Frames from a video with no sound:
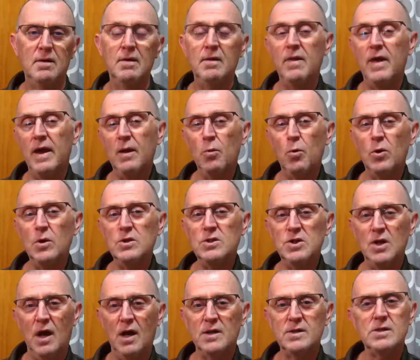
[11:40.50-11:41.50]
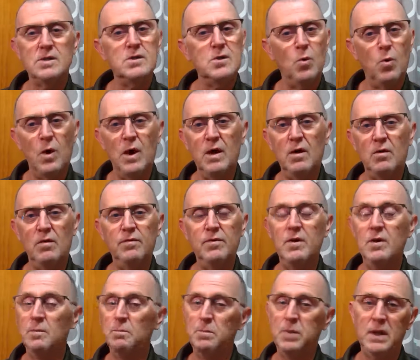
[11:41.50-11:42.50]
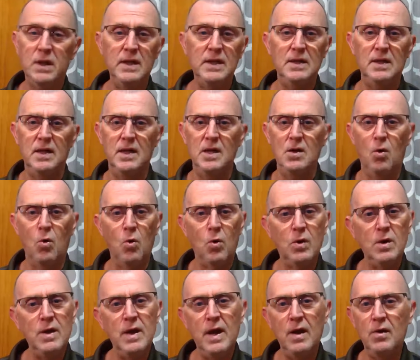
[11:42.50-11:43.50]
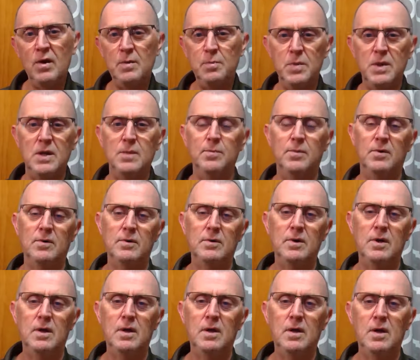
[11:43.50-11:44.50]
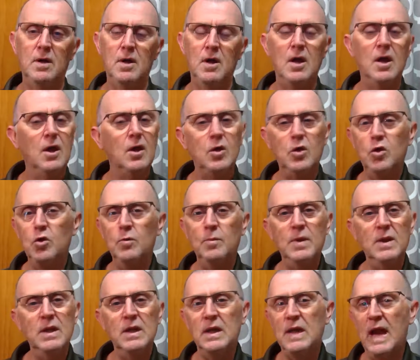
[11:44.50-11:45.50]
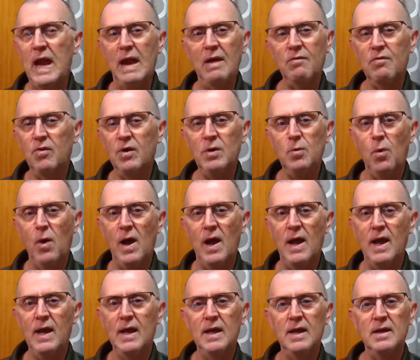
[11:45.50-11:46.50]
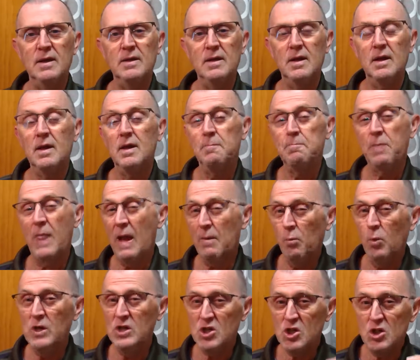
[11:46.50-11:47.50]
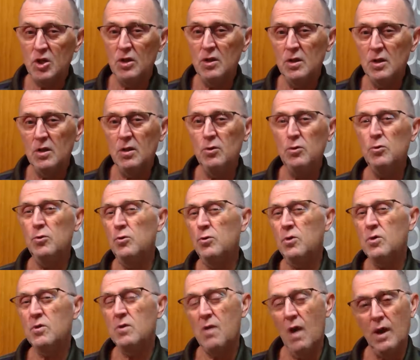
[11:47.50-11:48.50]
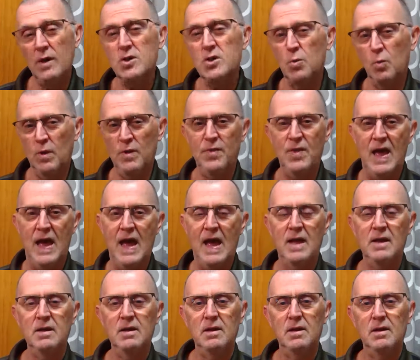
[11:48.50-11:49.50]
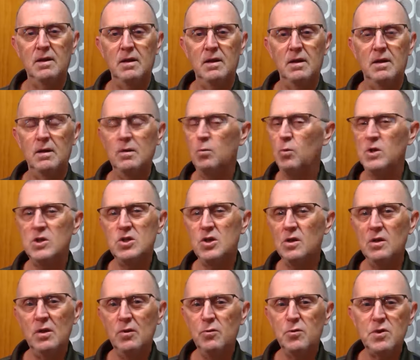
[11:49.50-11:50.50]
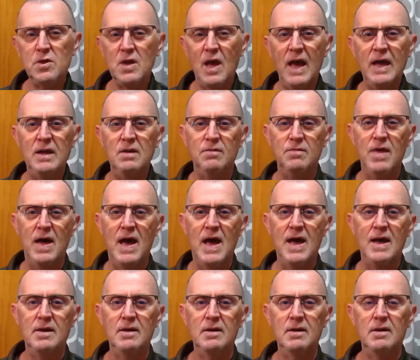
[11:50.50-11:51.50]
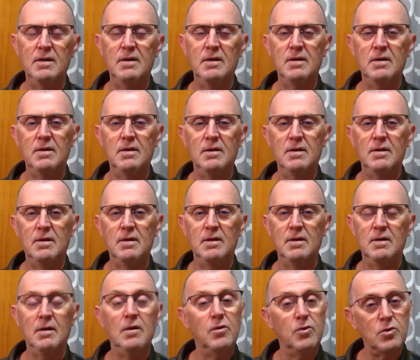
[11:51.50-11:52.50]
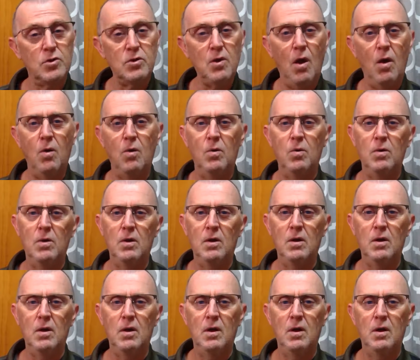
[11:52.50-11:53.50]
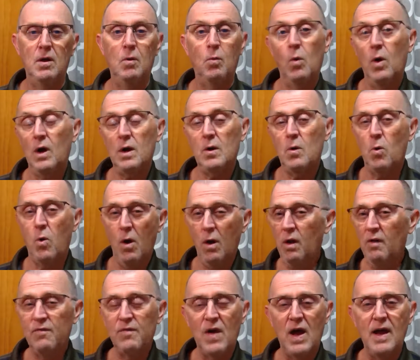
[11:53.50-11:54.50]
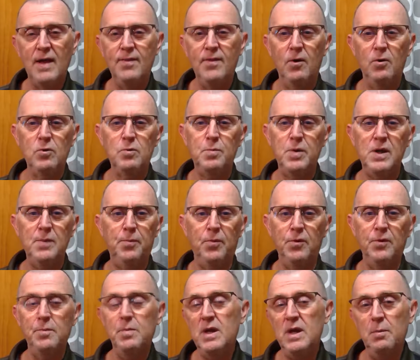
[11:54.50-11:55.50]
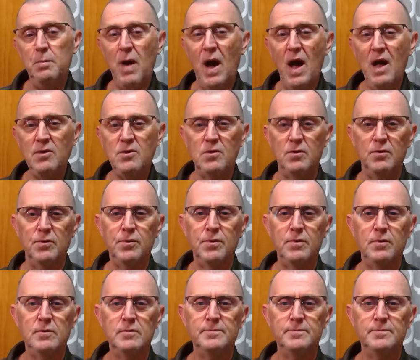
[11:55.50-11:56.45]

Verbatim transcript: they were just 12 completely ordinary people, human in every way, and, and we shouldn't lose touch with that. We shouldn't lose sight of that. So, what qualified those people to be apostles?